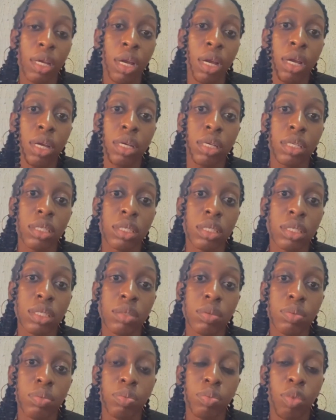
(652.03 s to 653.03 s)

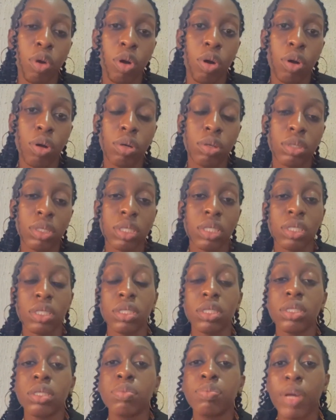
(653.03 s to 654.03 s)
is more,
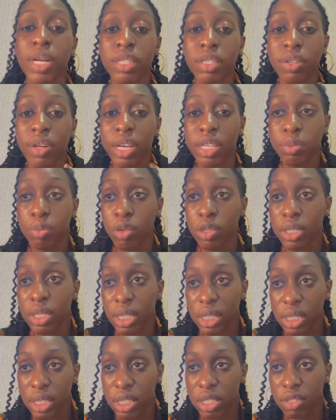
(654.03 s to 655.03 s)
the bacteria is more
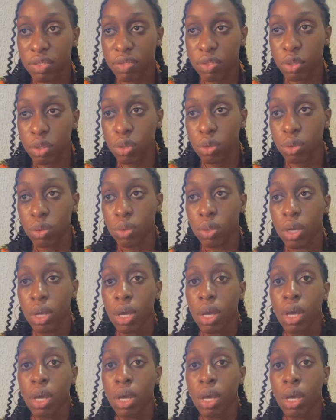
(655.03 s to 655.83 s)
sensitive to.